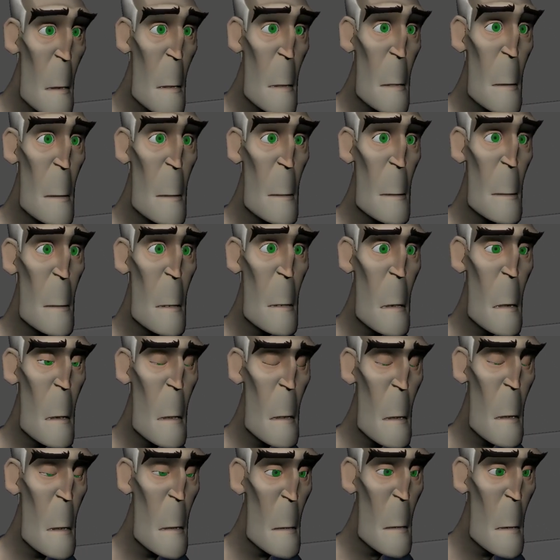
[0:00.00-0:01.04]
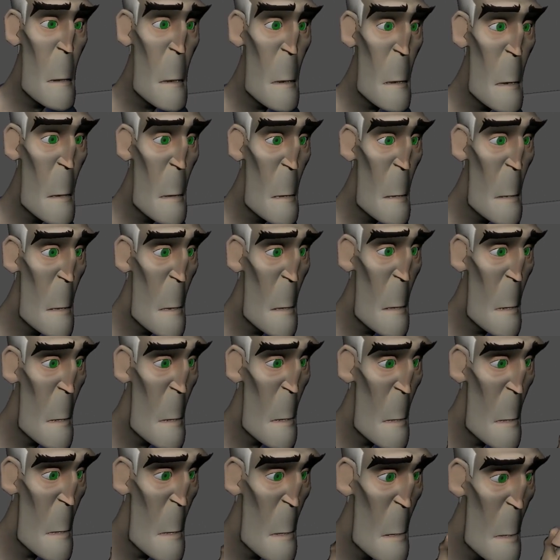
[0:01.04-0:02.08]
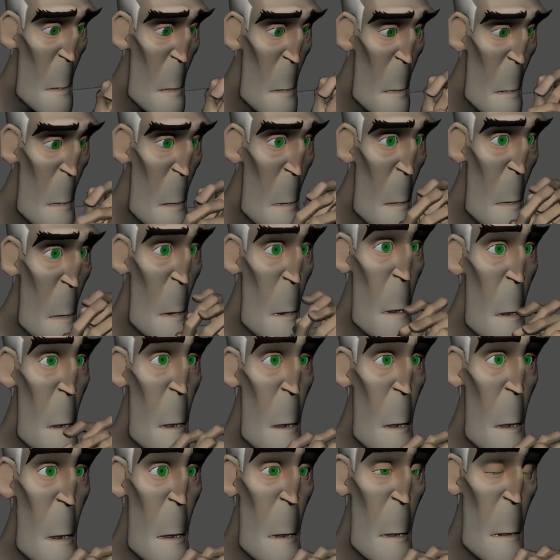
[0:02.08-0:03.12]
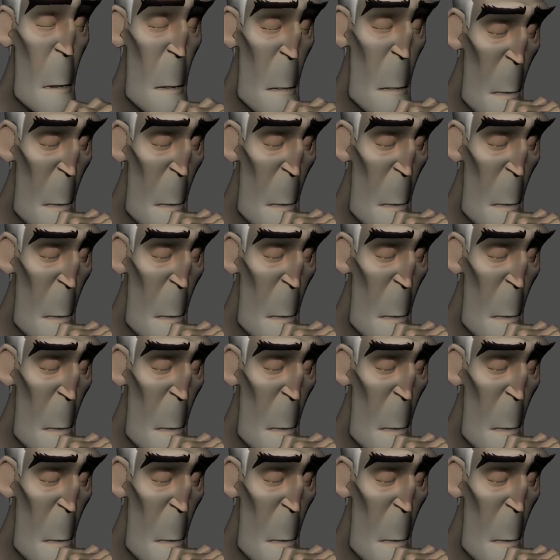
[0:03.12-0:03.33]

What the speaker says: Nobody speaks.